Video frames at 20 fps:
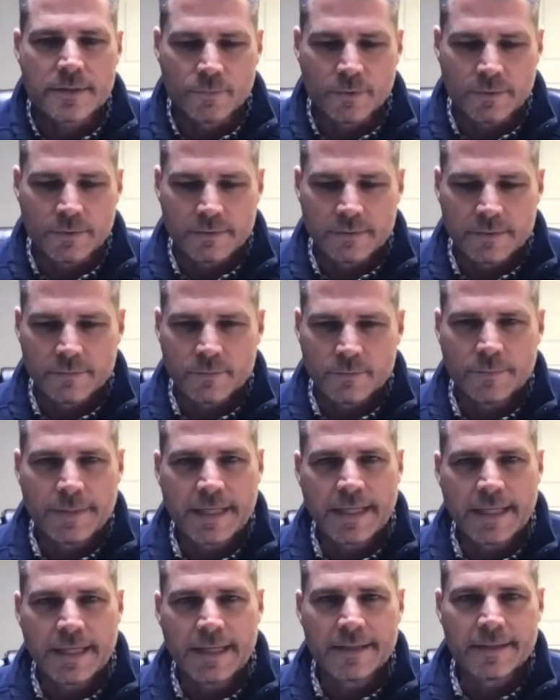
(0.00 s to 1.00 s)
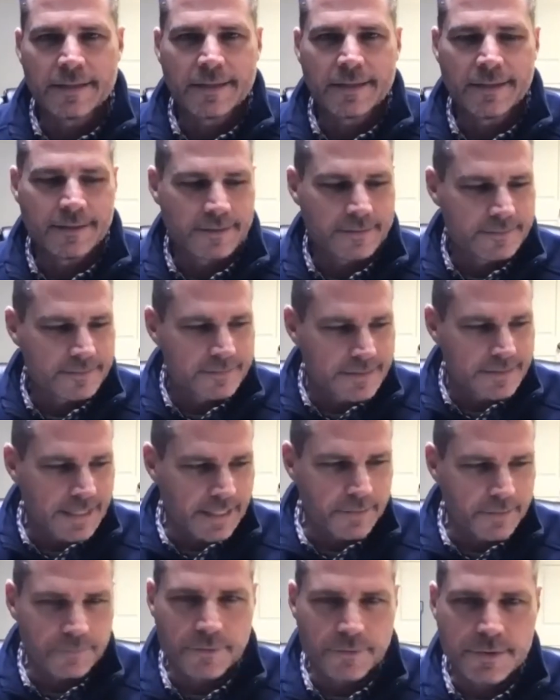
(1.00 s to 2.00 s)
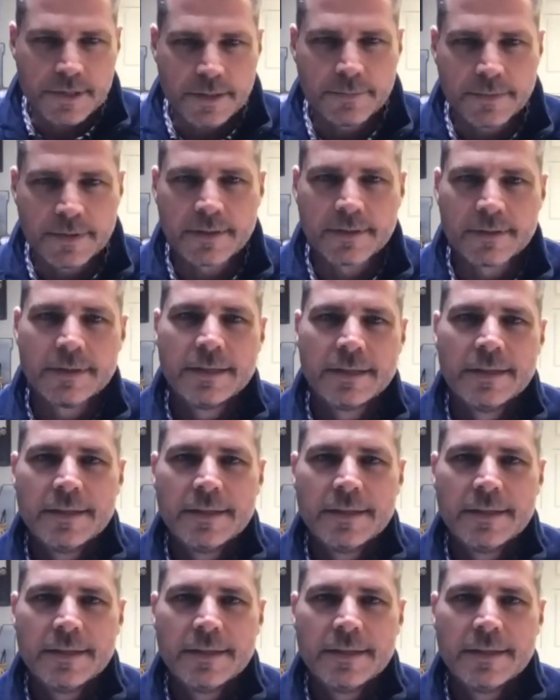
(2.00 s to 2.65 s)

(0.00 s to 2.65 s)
and we'll we'll begin uh, taking through some of the,